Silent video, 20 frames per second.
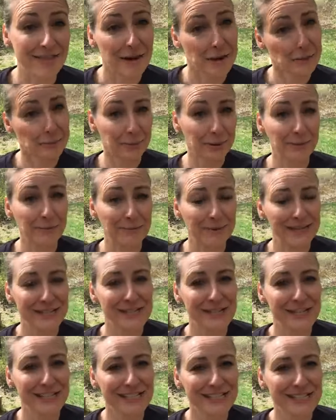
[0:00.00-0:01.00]
their
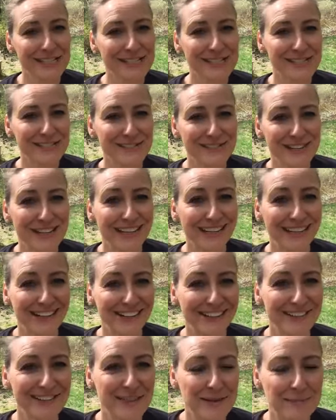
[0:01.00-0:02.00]
permission to
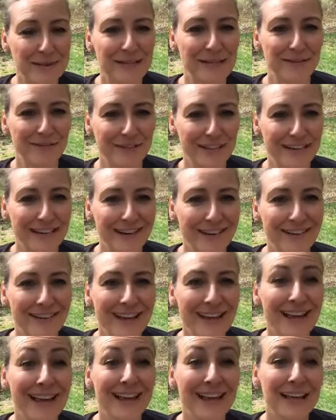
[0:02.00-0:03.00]
include them in your video.
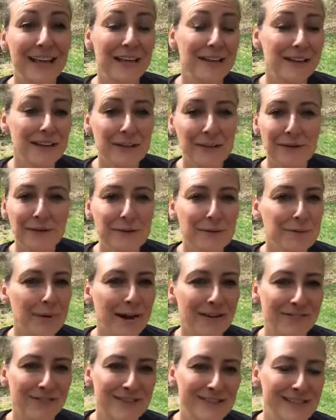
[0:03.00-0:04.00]
YouTube
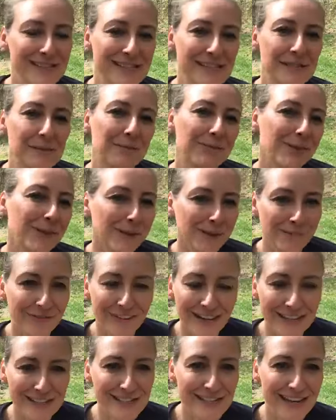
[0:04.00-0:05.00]
offers this blur
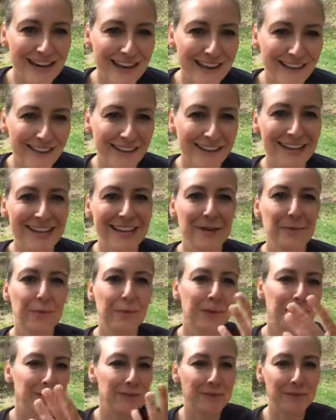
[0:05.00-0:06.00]
functionality
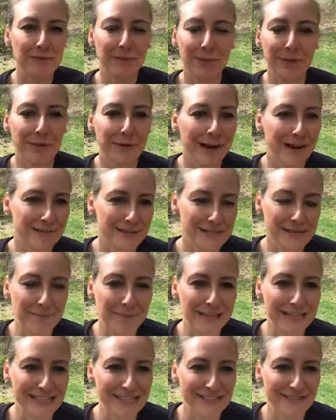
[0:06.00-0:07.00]
where you can blur out
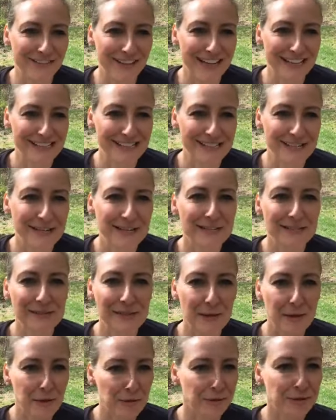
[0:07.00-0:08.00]
somebody's face.
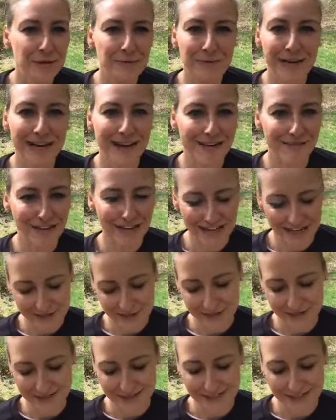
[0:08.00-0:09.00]
So you might have
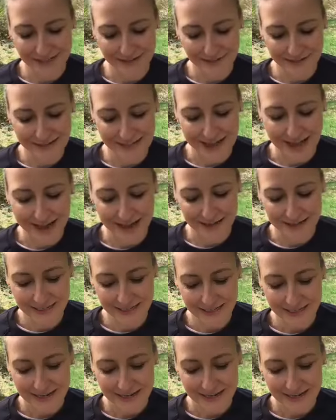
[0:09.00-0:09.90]
occasion to use that.